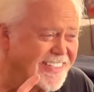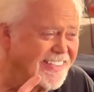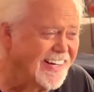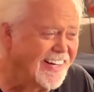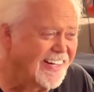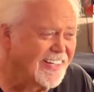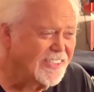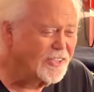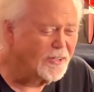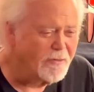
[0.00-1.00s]
and
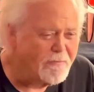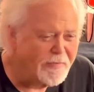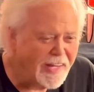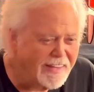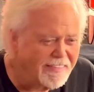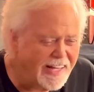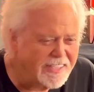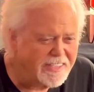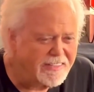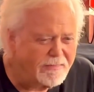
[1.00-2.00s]
so
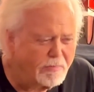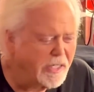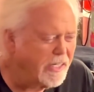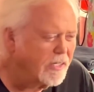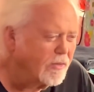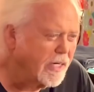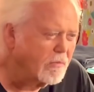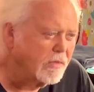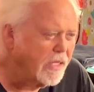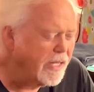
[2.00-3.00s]
that's. But you know what? I'm
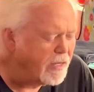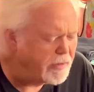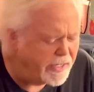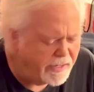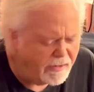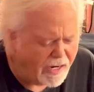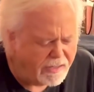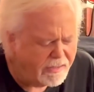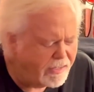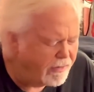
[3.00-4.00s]
glad I'm here. I
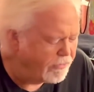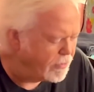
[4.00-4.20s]
love